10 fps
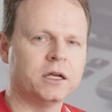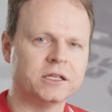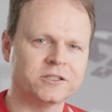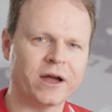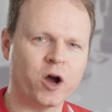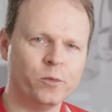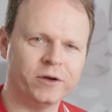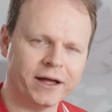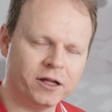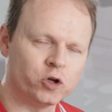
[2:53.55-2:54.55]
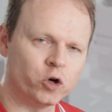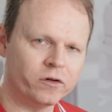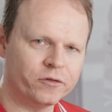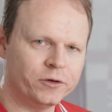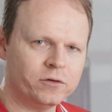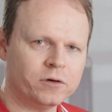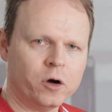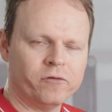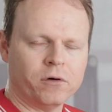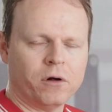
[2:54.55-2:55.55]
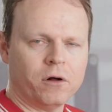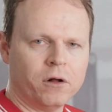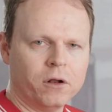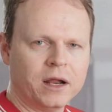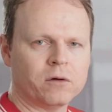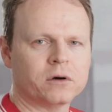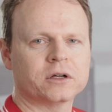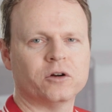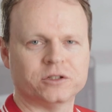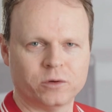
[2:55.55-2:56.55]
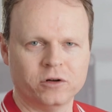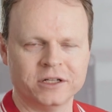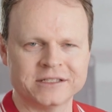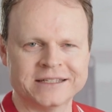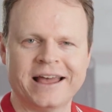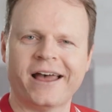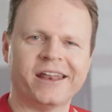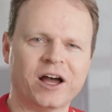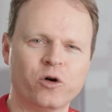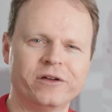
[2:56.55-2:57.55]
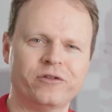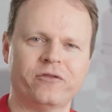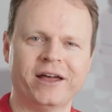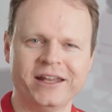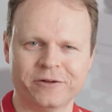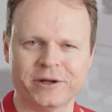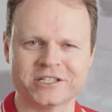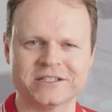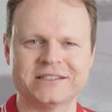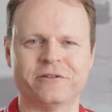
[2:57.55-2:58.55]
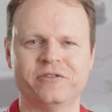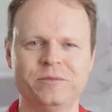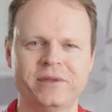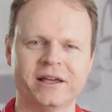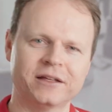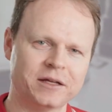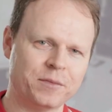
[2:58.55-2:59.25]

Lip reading: So I hope you got a good overview over all our controllers, and now if you have any questions and feedback,